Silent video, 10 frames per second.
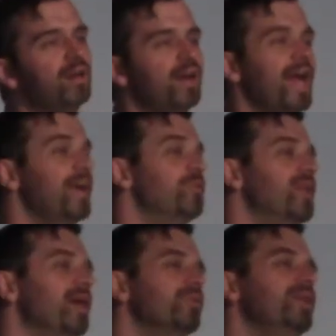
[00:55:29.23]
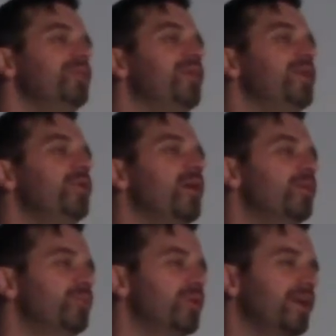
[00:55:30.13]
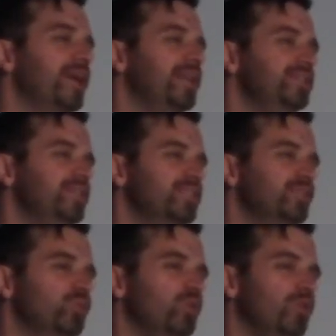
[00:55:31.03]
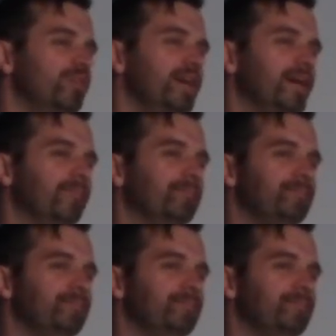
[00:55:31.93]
Hey, well, I really think we ought to put our kid in this school over here.